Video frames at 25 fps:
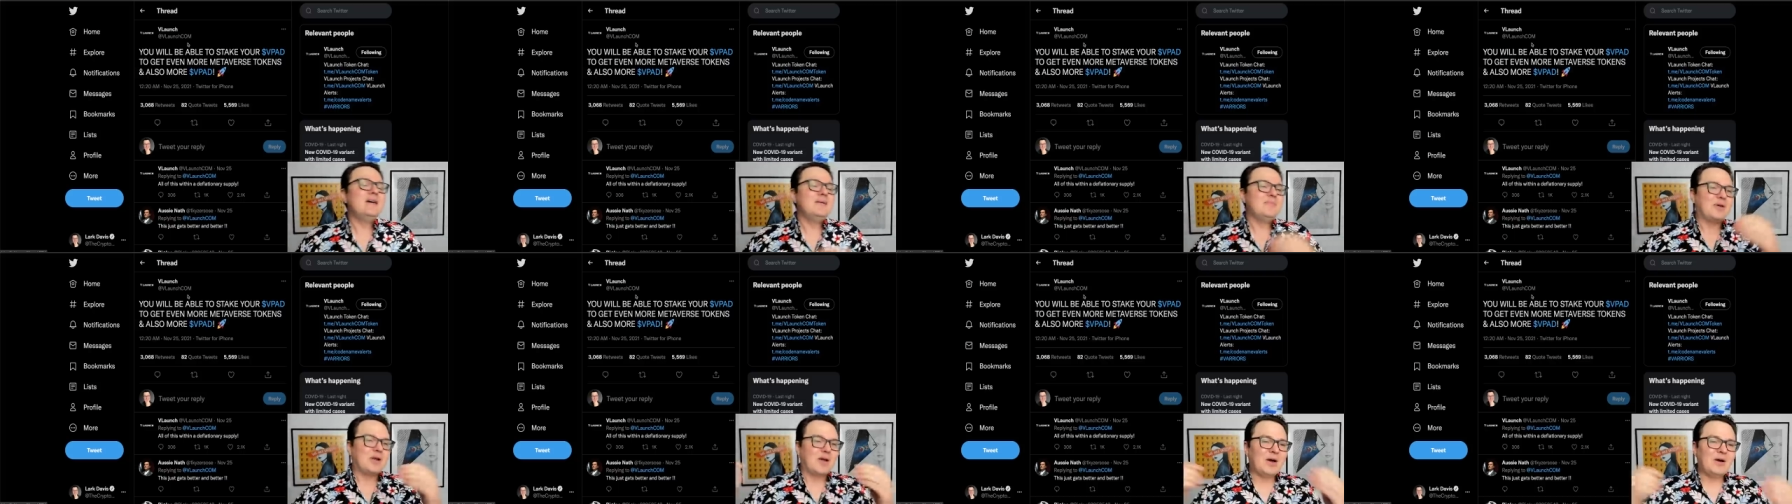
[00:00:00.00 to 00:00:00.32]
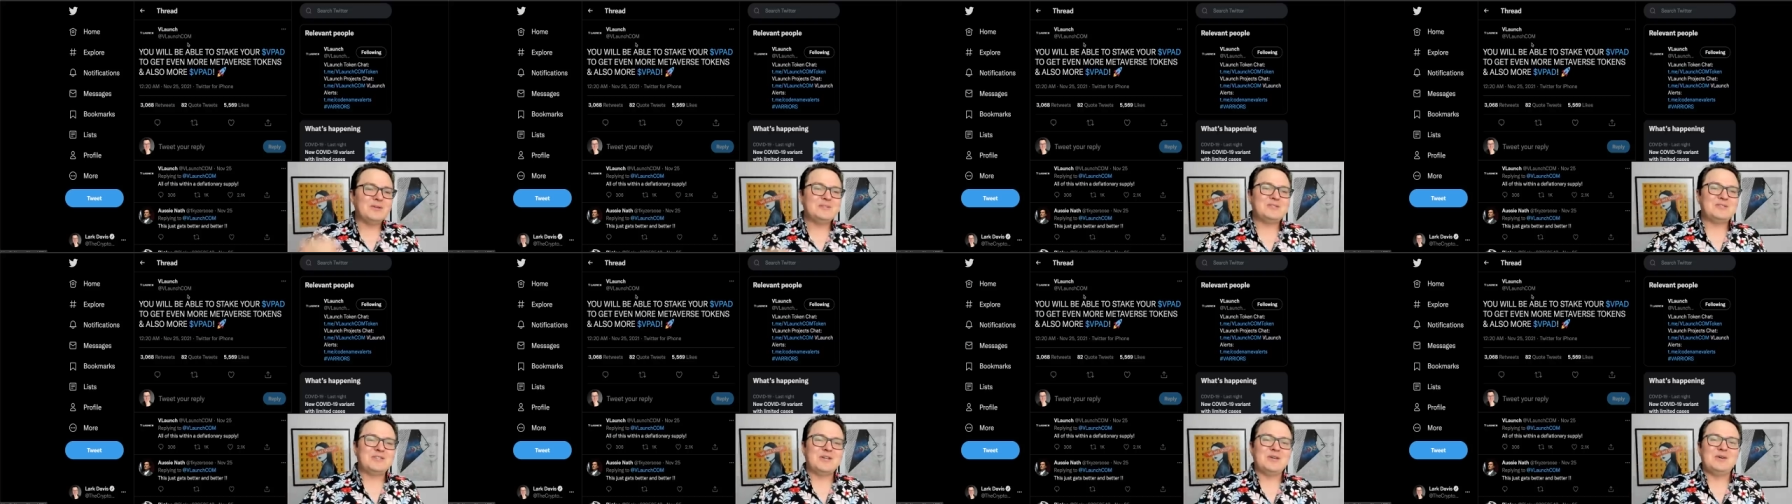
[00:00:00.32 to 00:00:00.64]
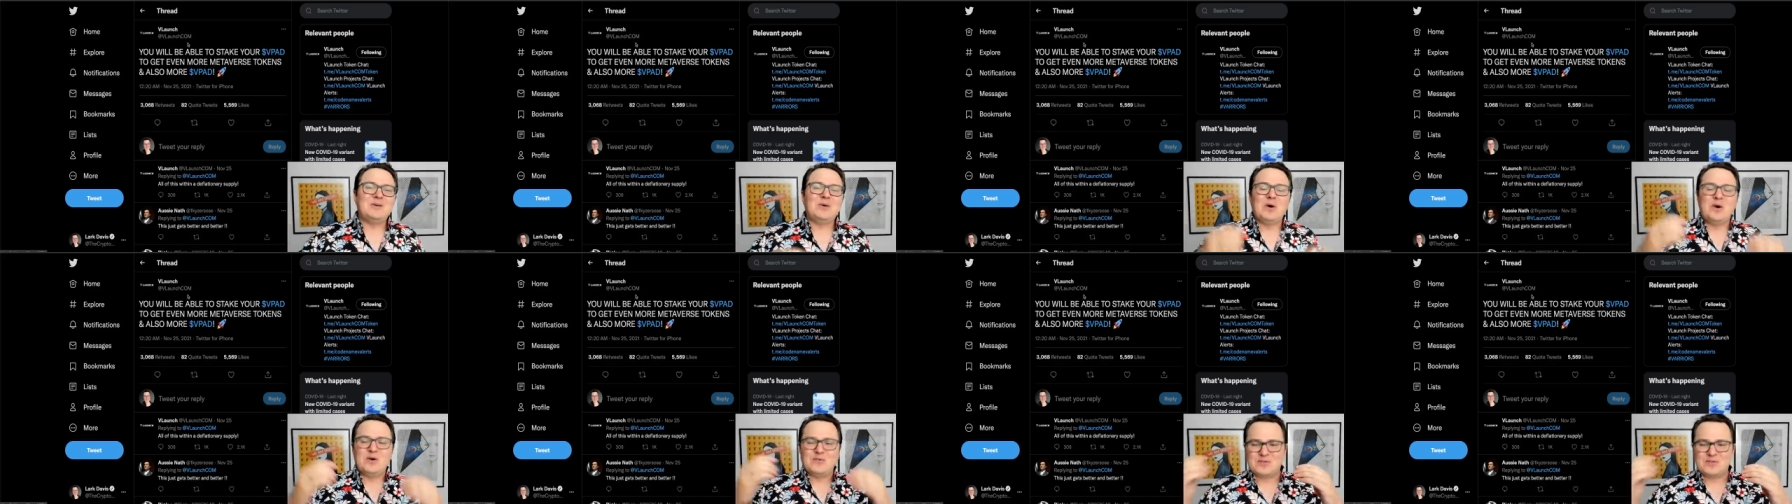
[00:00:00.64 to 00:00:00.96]
But
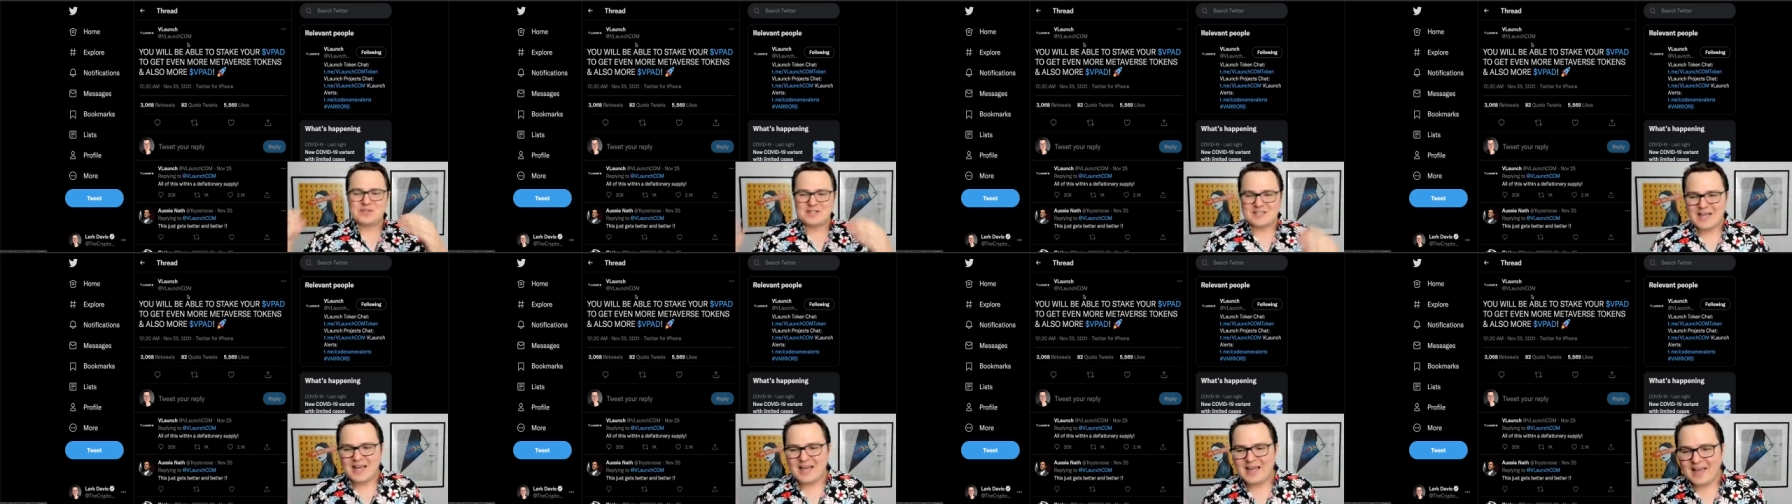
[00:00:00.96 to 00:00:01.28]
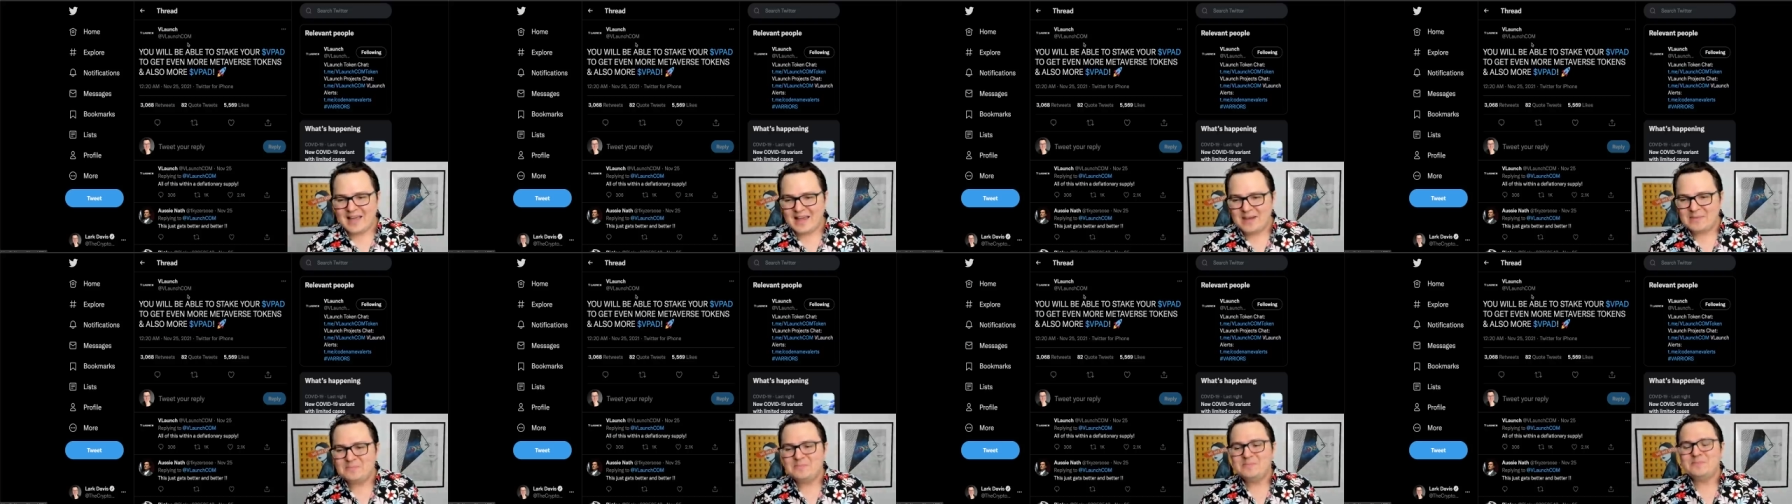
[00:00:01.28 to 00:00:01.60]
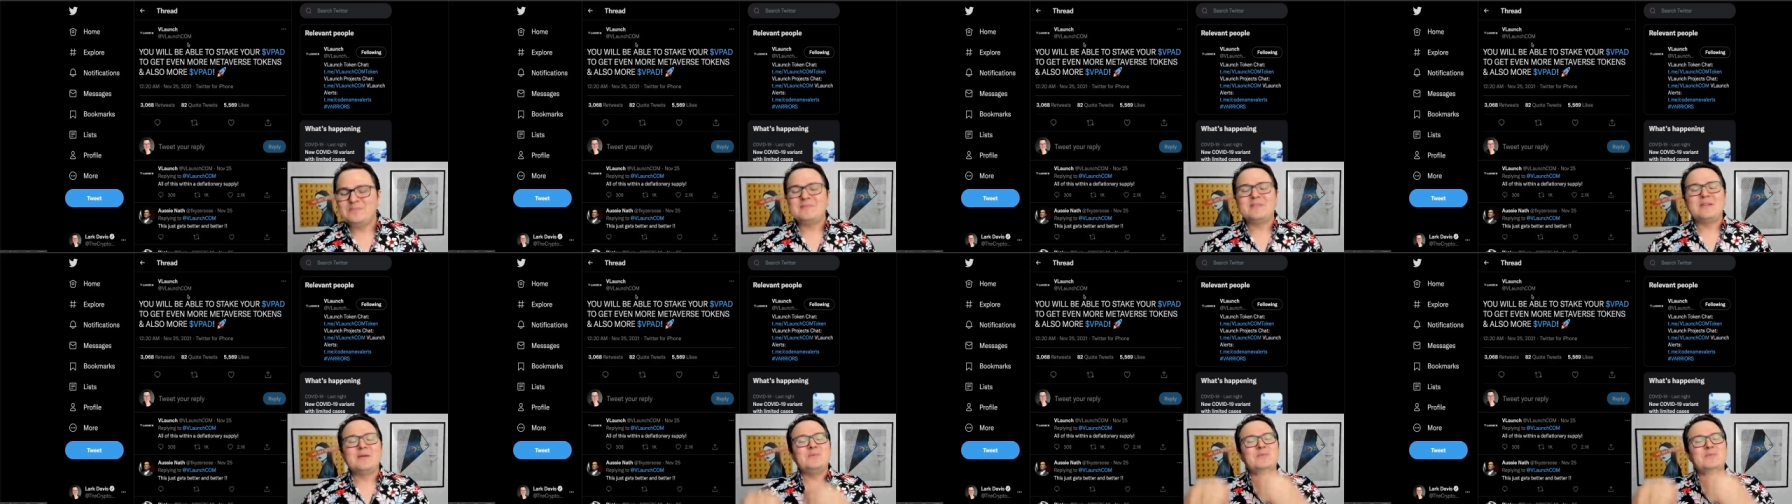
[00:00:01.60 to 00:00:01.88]
also, over time,